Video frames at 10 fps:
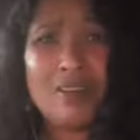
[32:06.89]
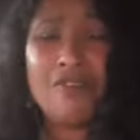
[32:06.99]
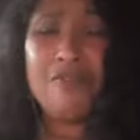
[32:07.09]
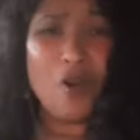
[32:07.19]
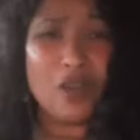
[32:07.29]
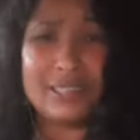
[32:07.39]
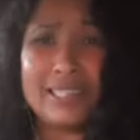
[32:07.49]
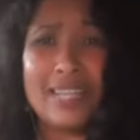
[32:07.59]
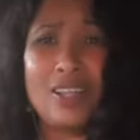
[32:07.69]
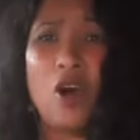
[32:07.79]

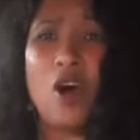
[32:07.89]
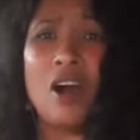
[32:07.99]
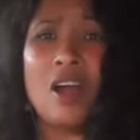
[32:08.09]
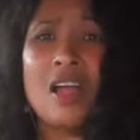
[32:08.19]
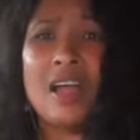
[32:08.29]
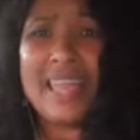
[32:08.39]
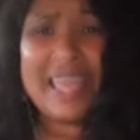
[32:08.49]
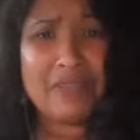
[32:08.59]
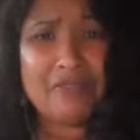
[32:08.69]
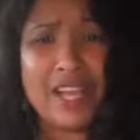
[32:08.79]
forcing or
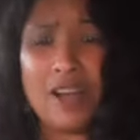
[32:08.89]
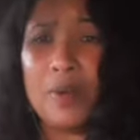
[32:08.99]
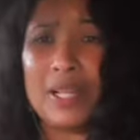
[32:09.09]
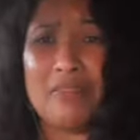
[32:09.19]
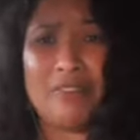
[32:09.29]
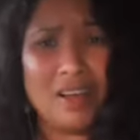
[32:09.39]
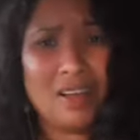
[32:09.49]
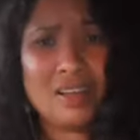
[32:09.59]
heaving or whatever.